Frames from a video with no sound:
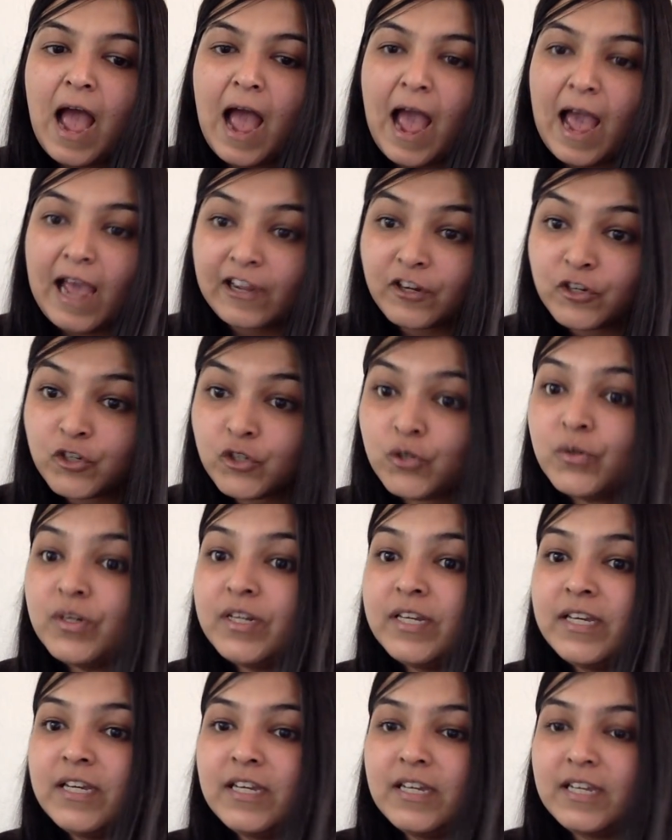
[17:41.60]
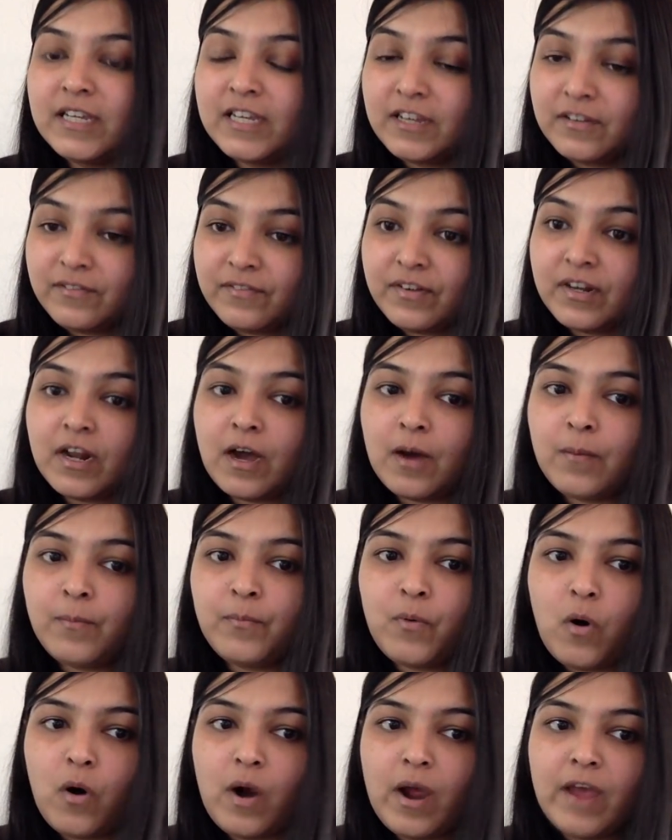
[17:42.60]
actually given
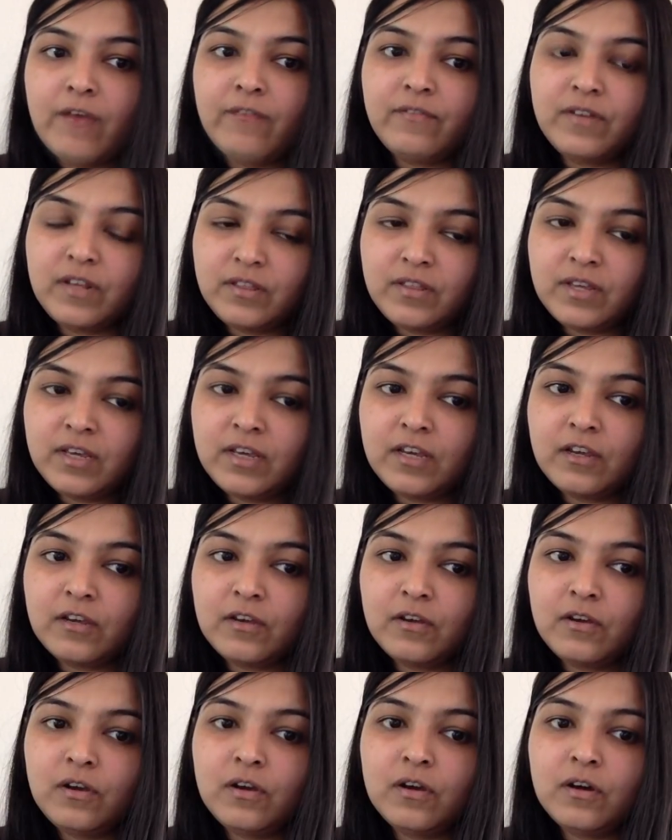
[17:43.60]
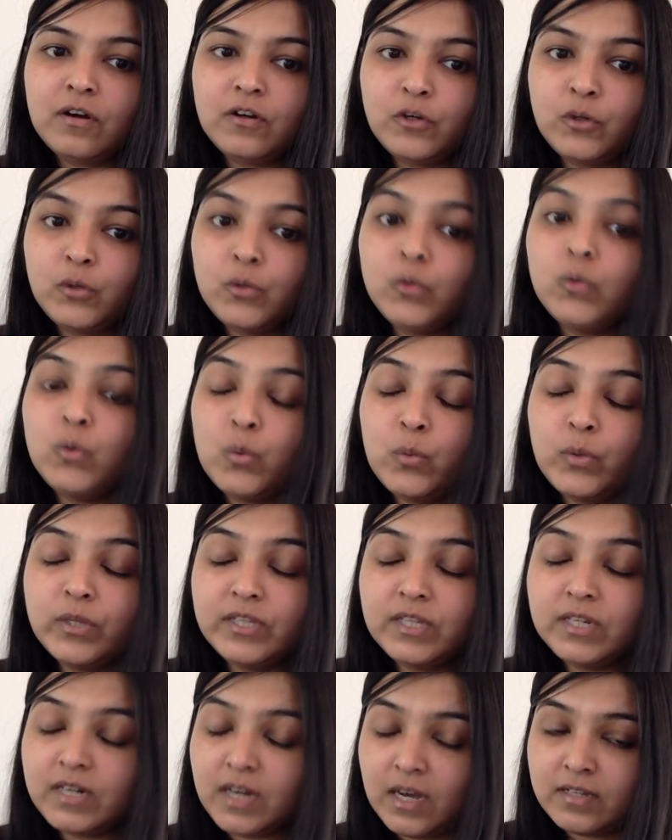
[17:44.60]
up everything to do with
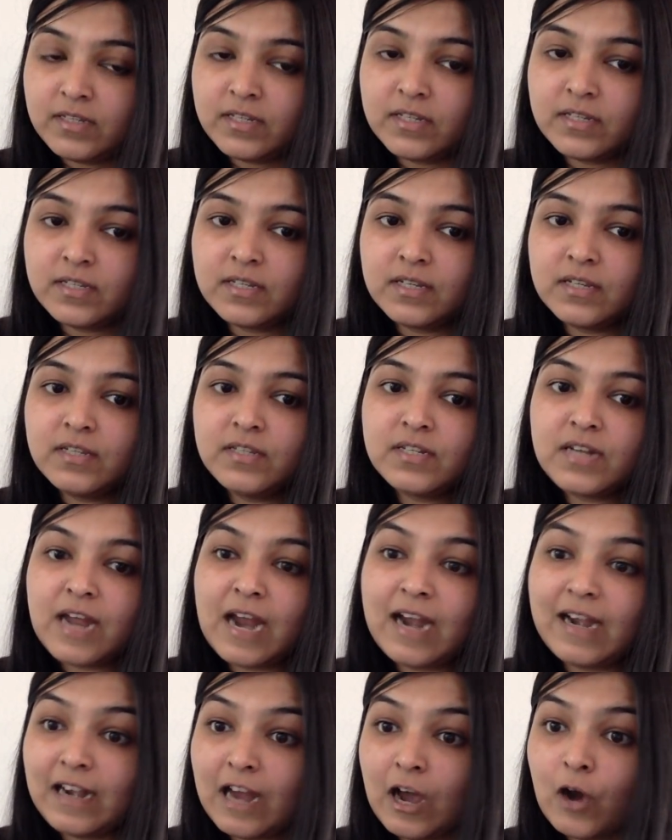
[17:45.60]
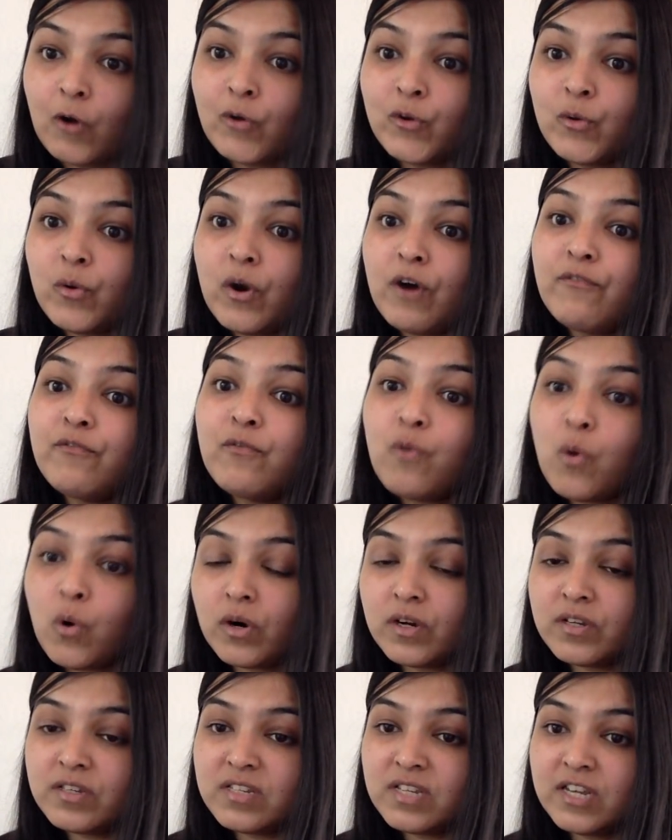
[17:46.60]
the narcissist, and now you are
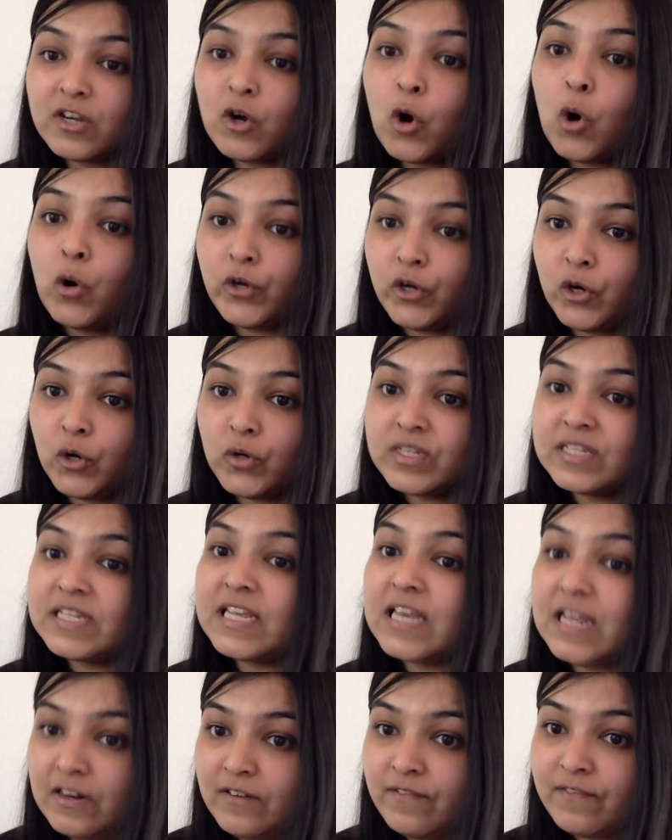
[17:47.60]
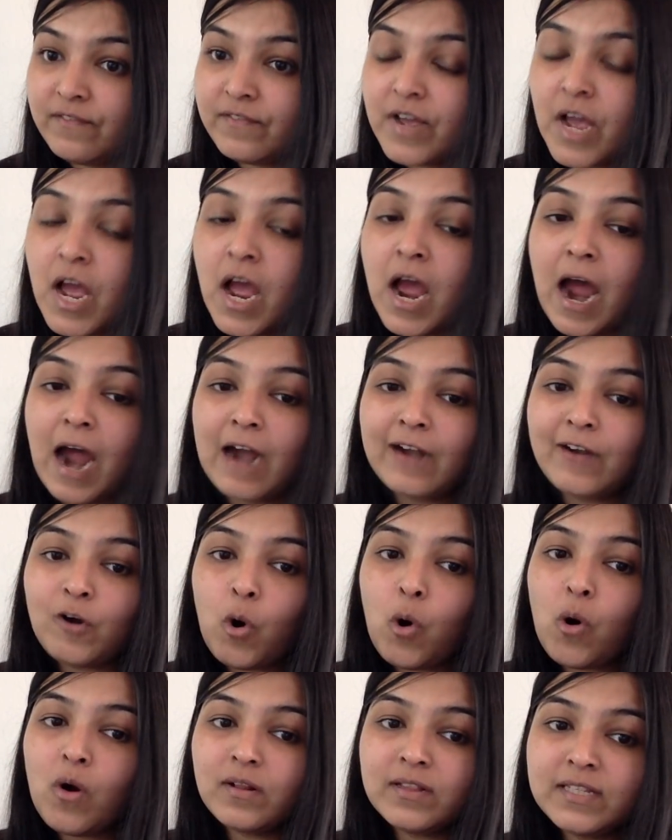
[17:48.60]
focusing on yourself. And
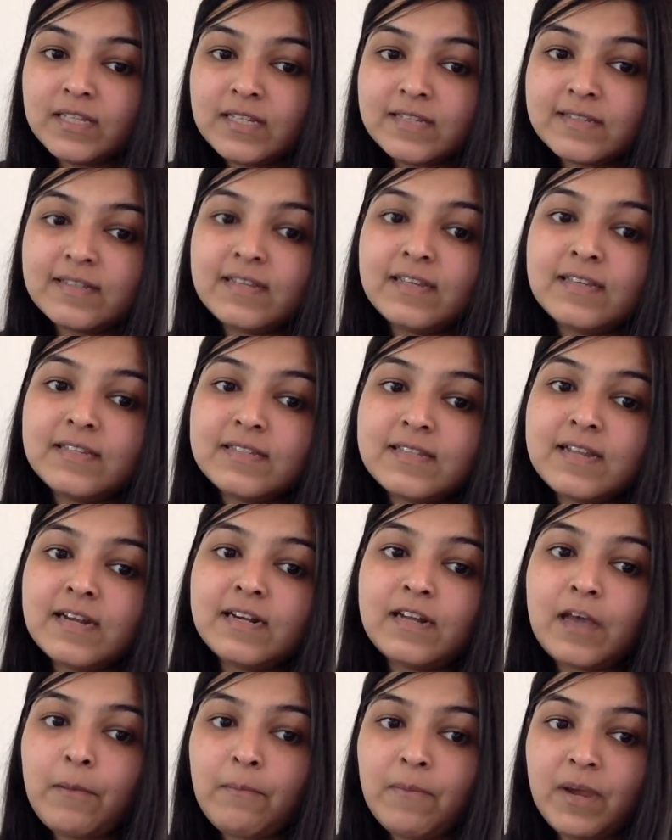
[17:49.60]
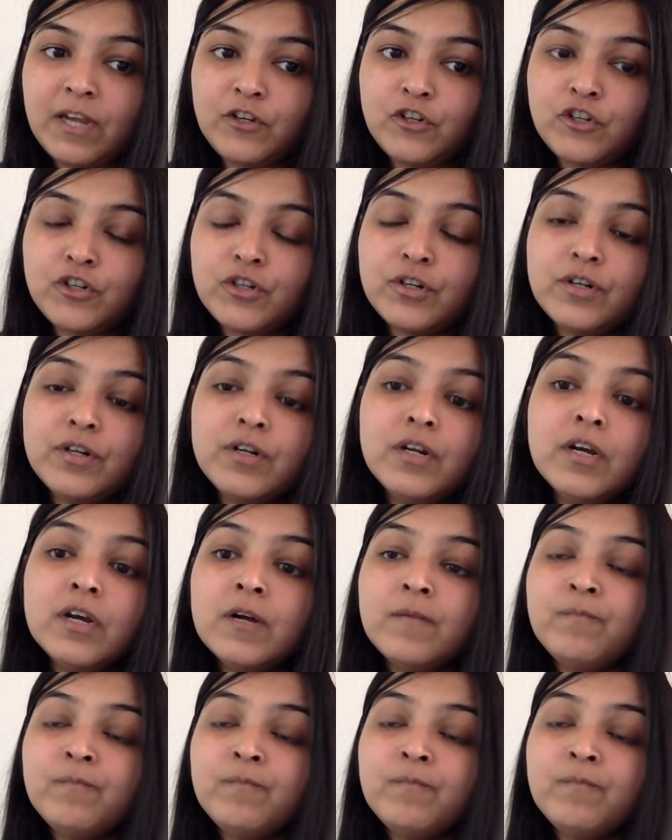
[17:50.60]
all these things that I mentioned